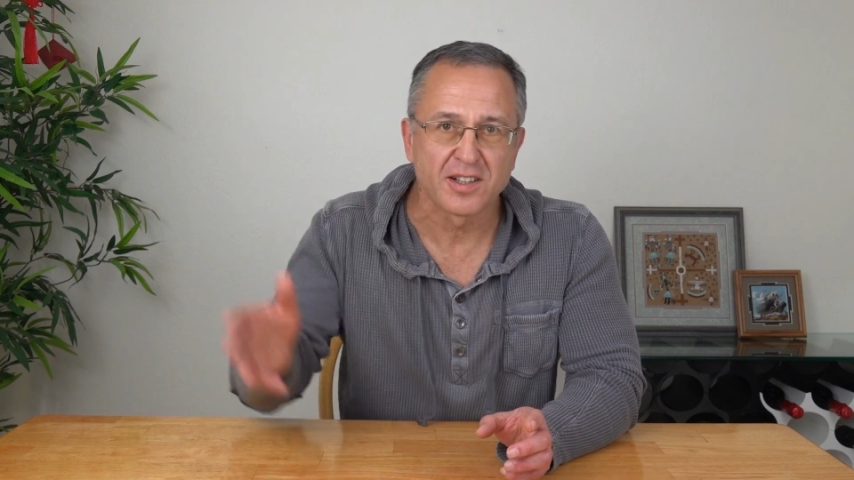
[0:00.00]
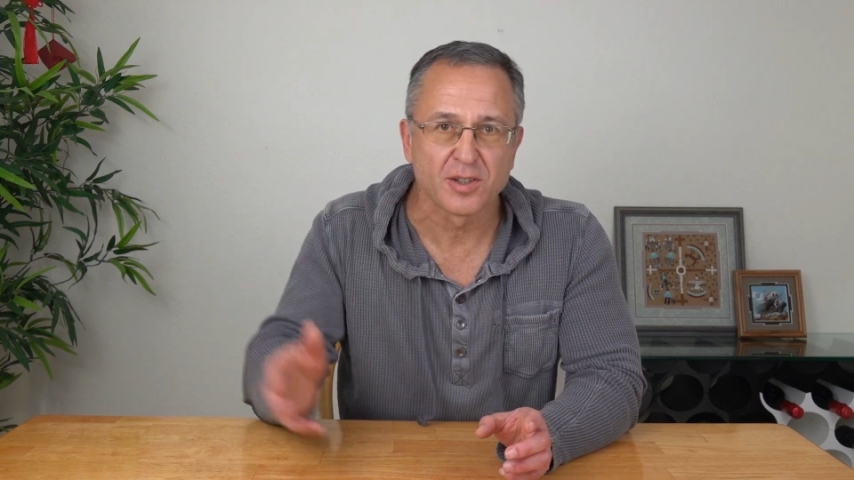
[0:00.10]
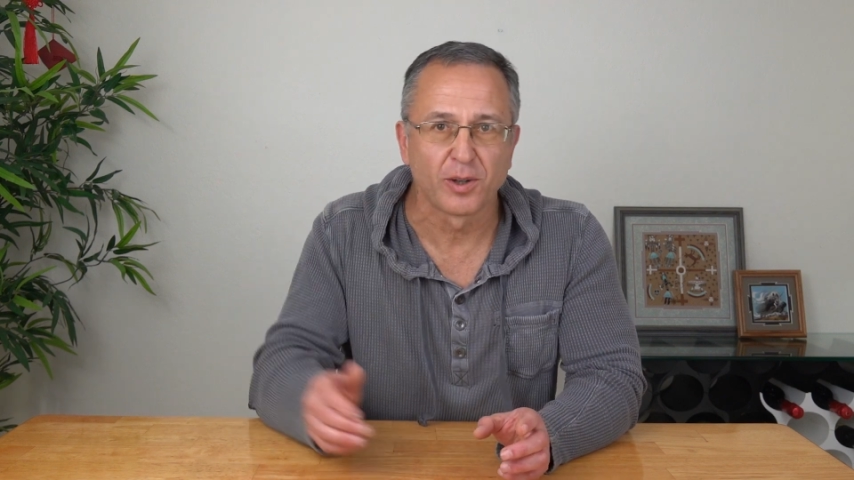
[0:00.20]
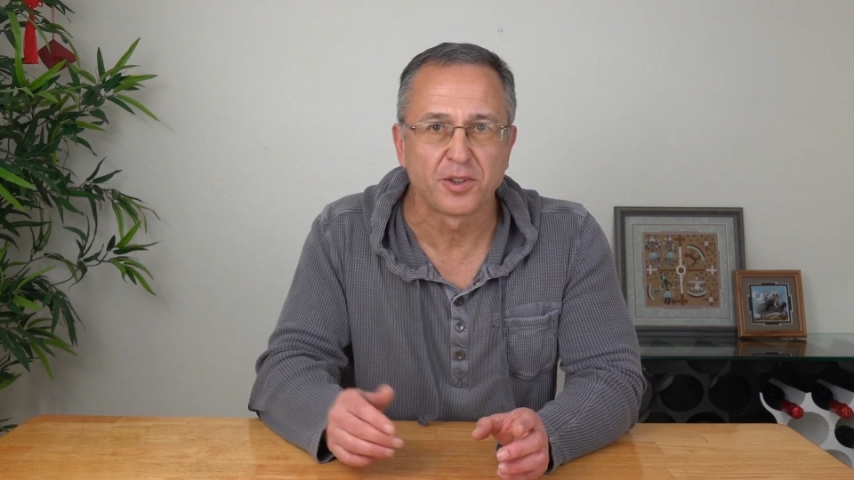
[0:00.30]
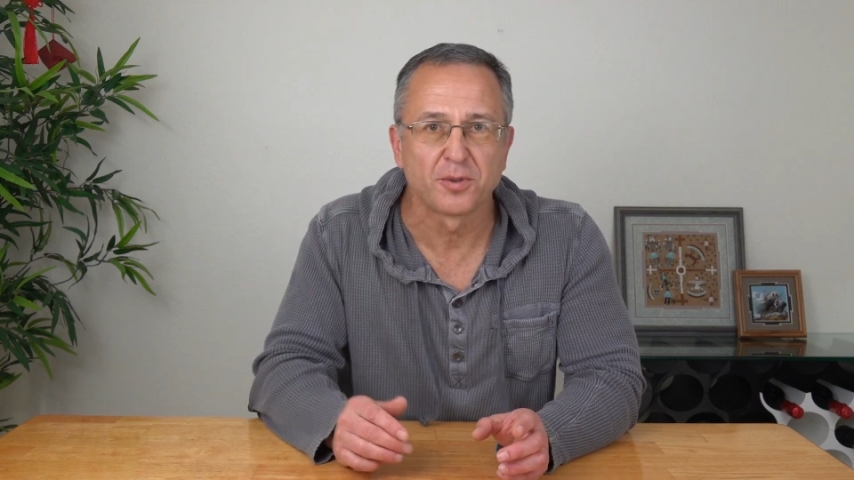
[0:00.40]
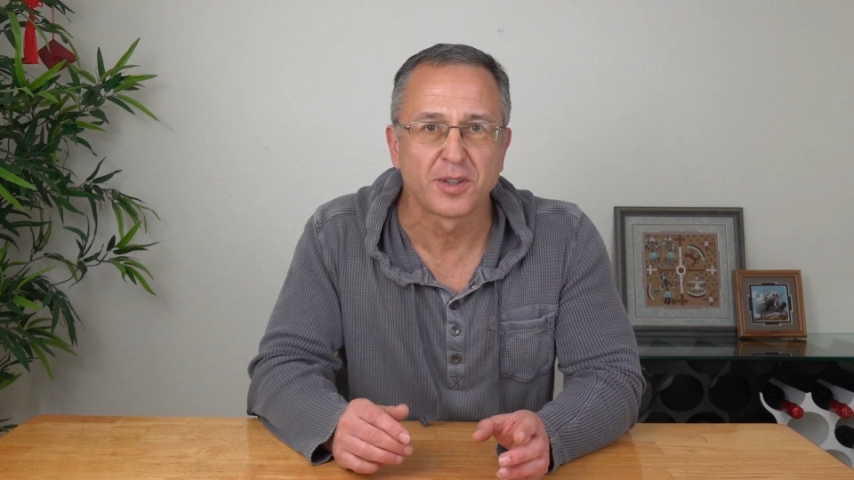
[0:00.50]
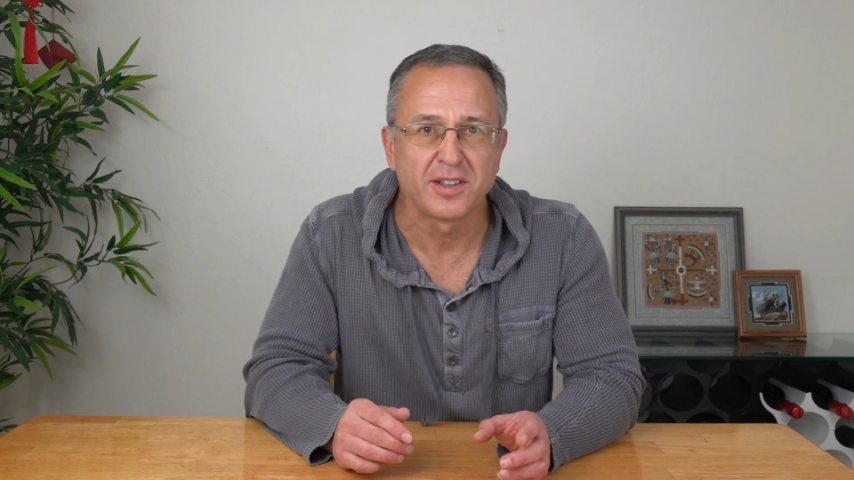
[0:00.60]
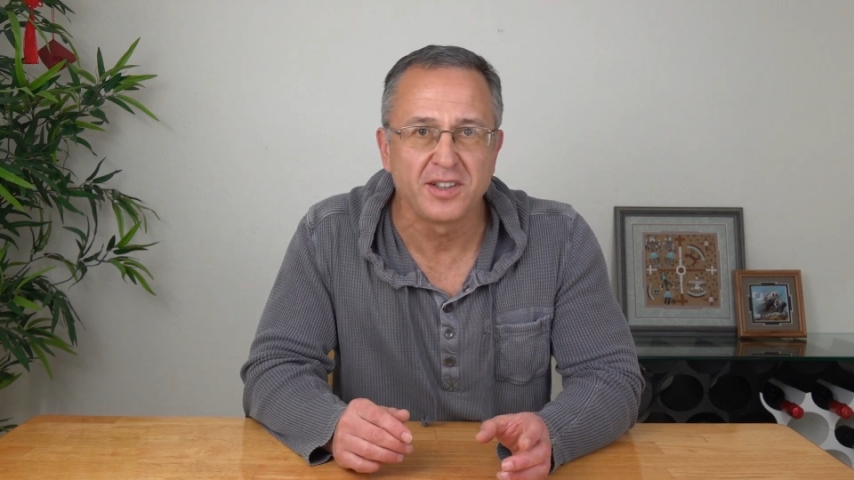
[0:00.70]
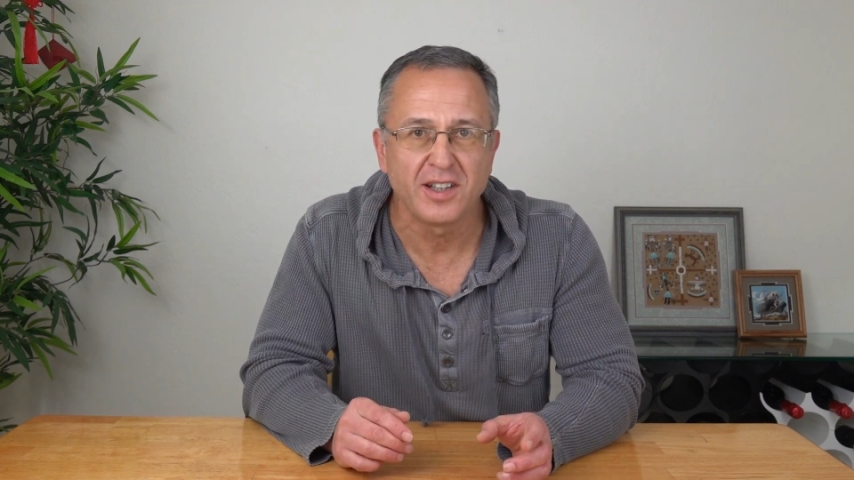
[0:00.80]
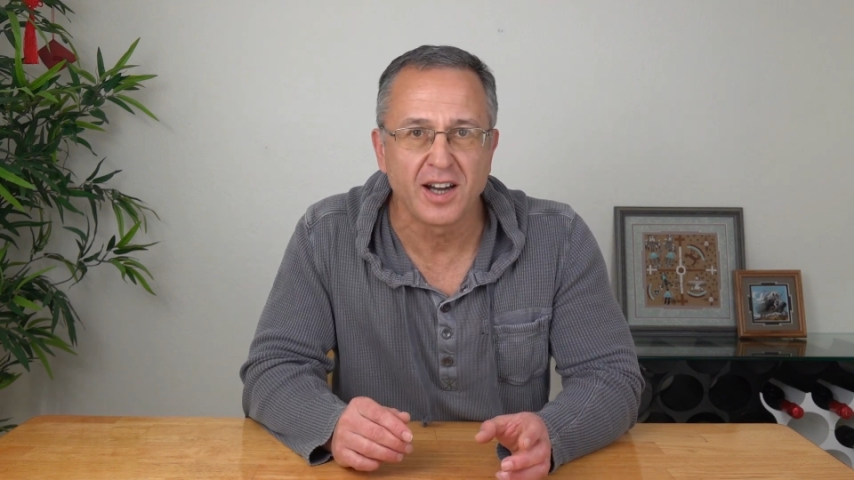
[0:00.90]
solitude
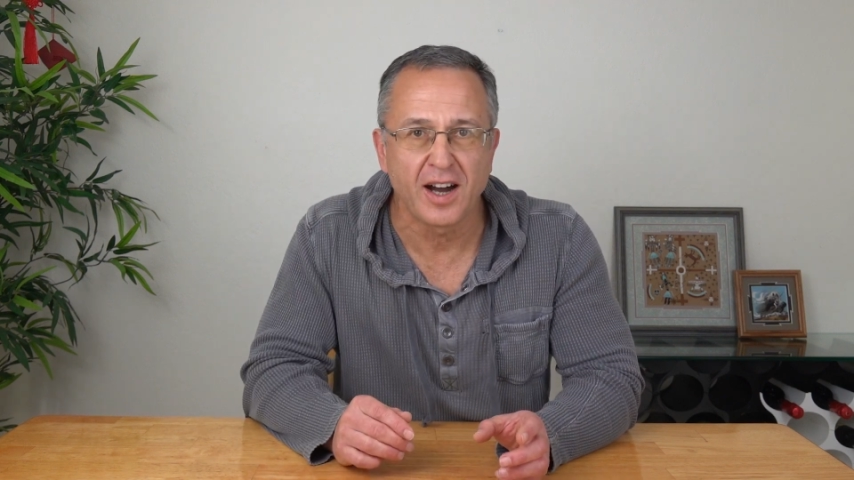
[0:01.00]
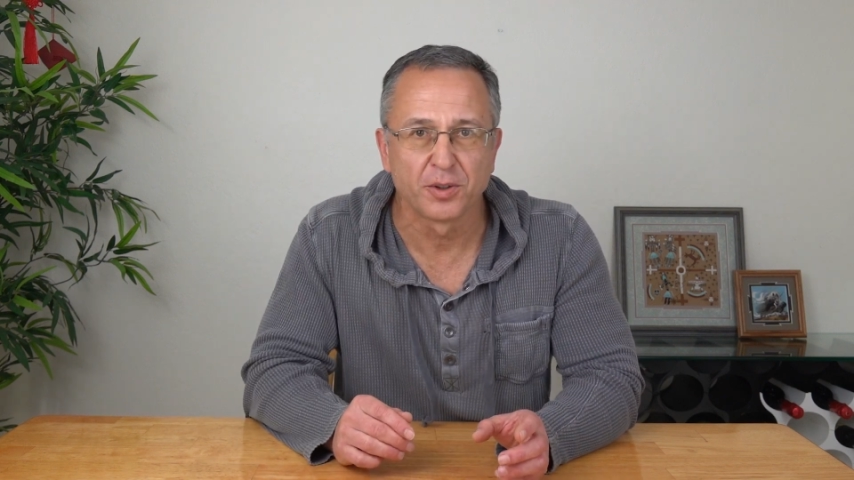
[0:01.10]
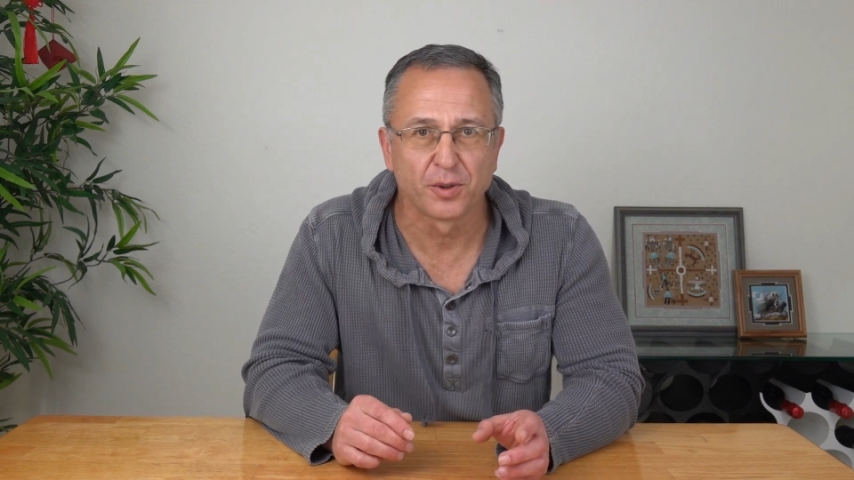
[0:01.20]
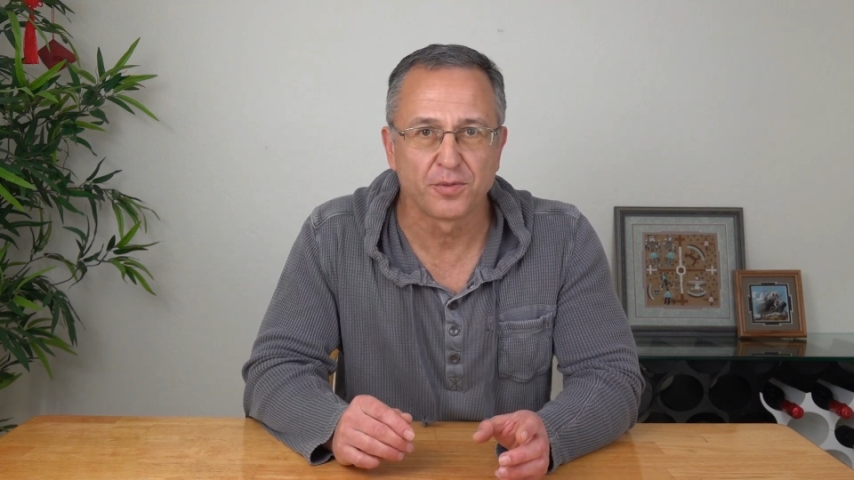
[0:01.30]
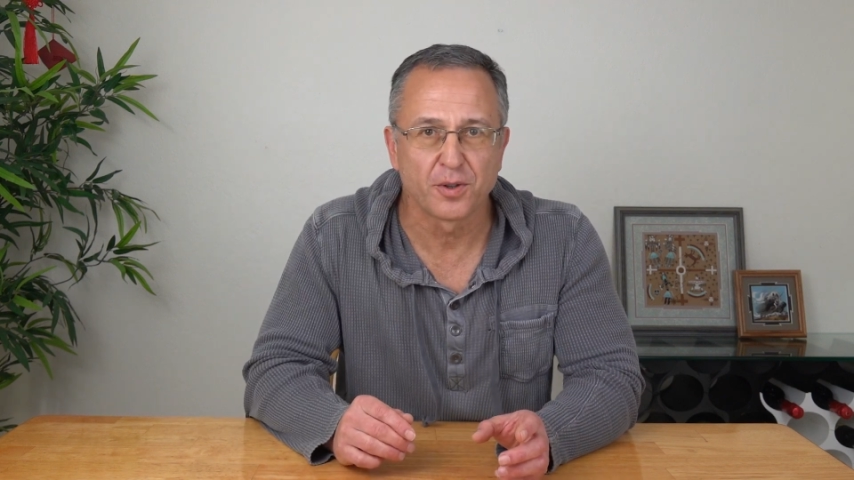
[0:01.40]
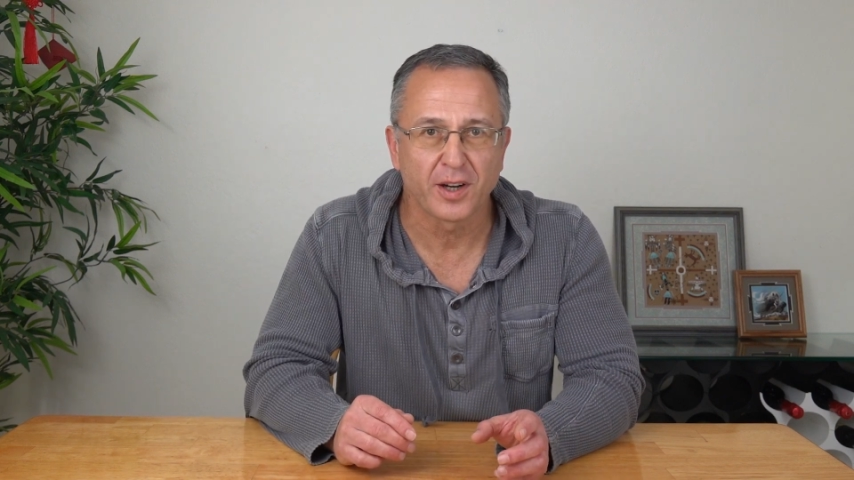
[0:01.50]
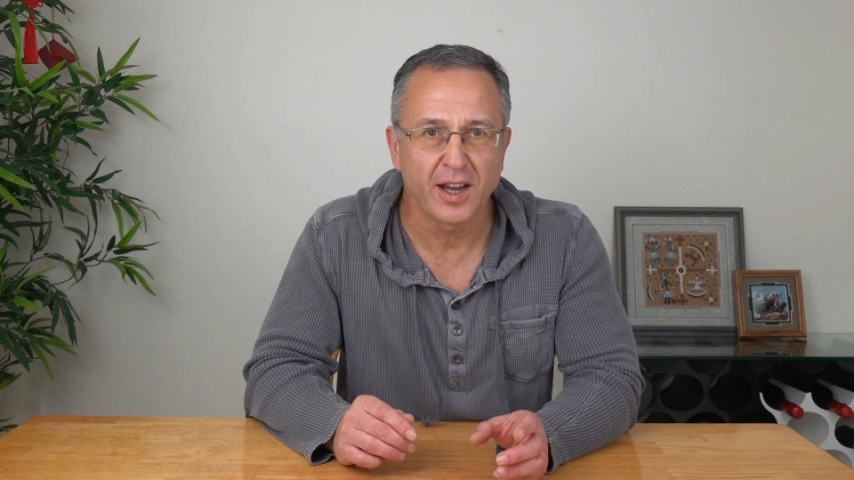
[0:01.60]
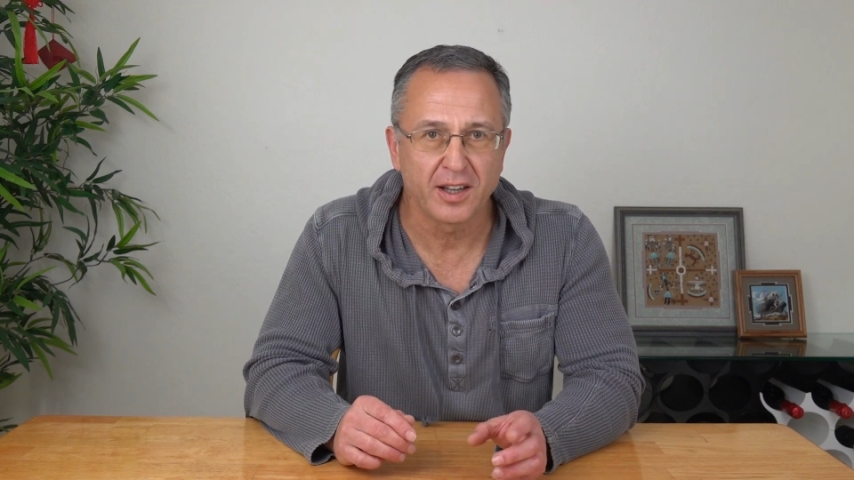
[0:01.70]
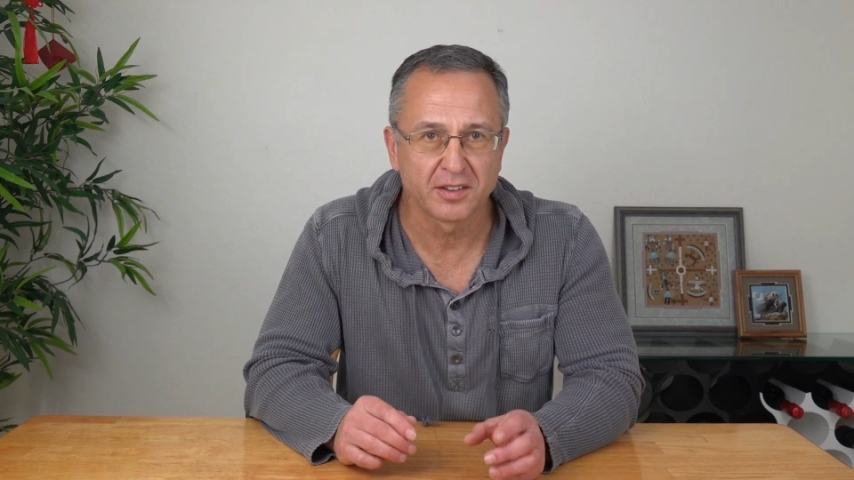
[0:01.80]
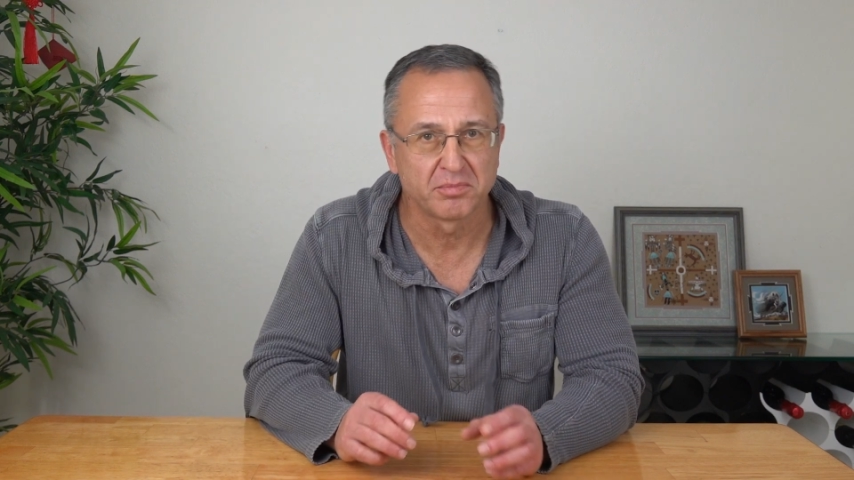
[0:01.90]
idea out of your
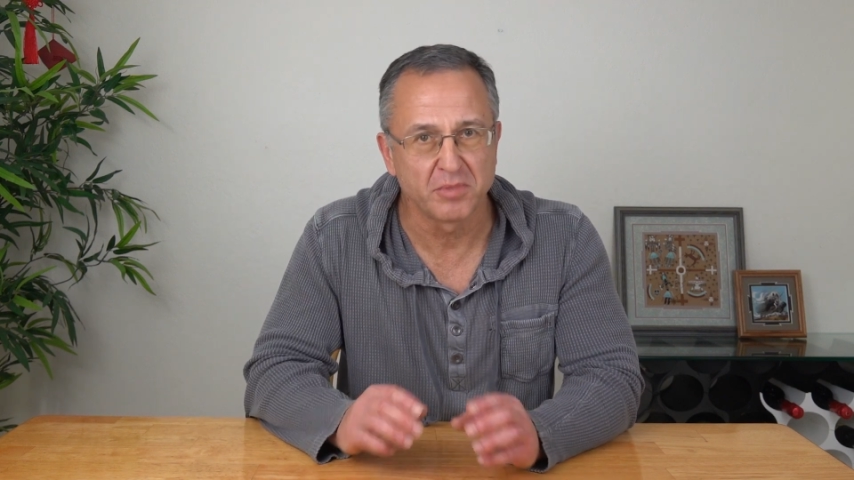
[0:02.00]
head,